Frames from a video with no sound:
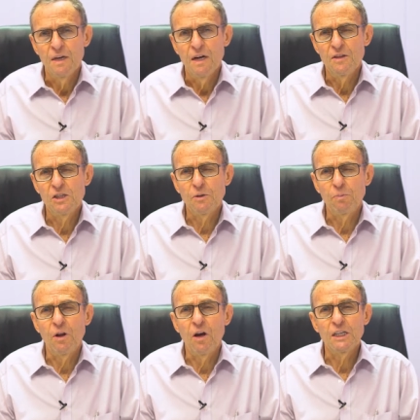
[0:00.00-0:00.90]
And this
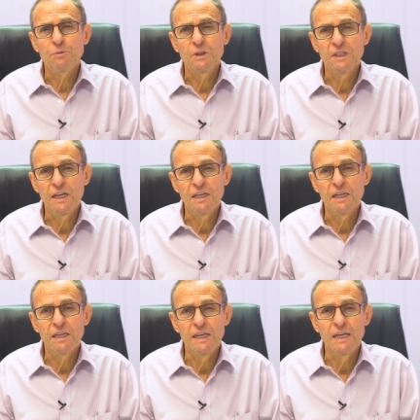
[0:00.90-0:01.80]
applies
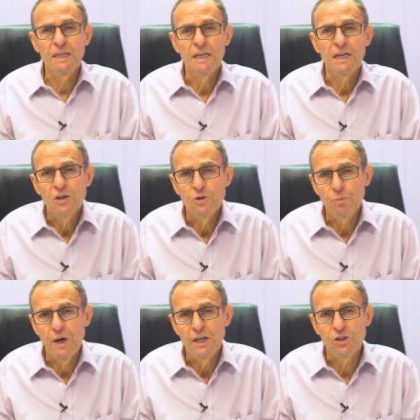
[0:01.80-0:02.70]
particularly to
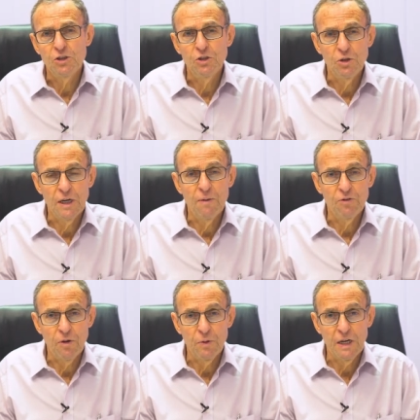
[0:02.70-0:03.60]
patients who come
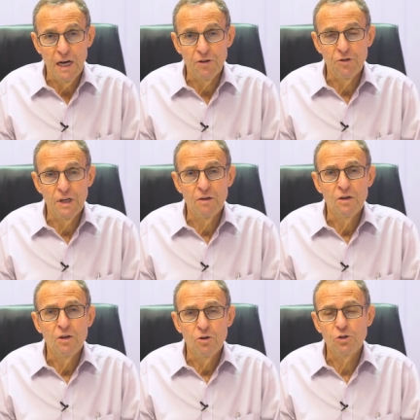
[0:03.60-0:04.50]
from the country,
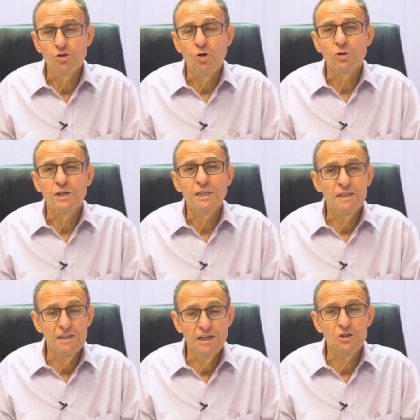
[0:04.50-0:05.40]
who start getting
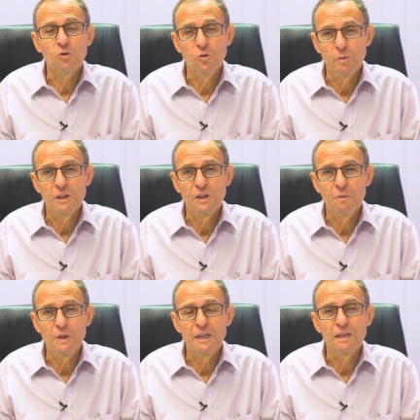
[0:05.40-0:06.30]
tics almost
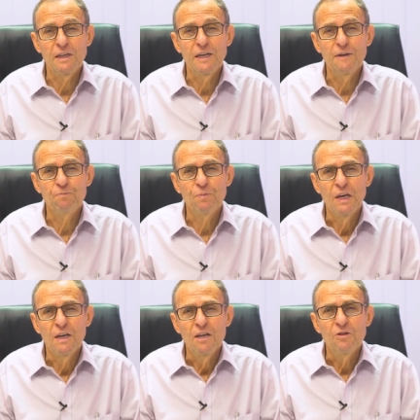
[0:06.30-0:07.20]
immediately.
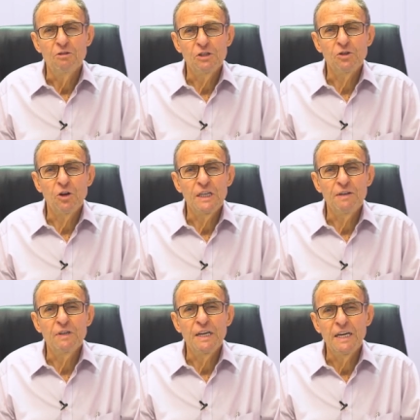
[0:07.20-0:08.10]
There is not
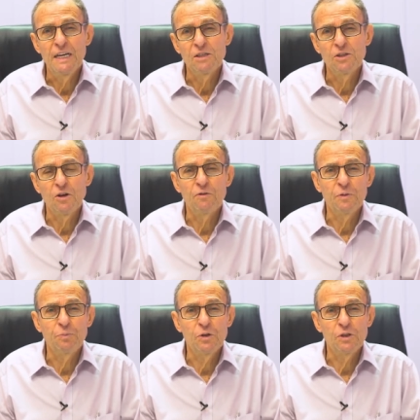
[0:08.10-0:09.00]
even a hint of
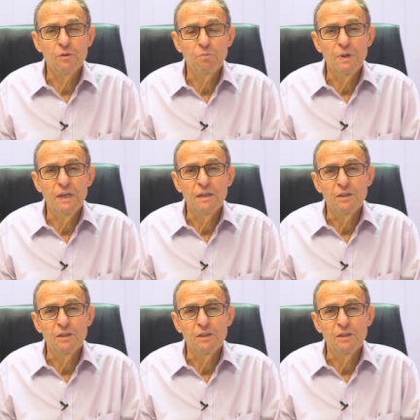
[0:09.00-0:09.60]
the person being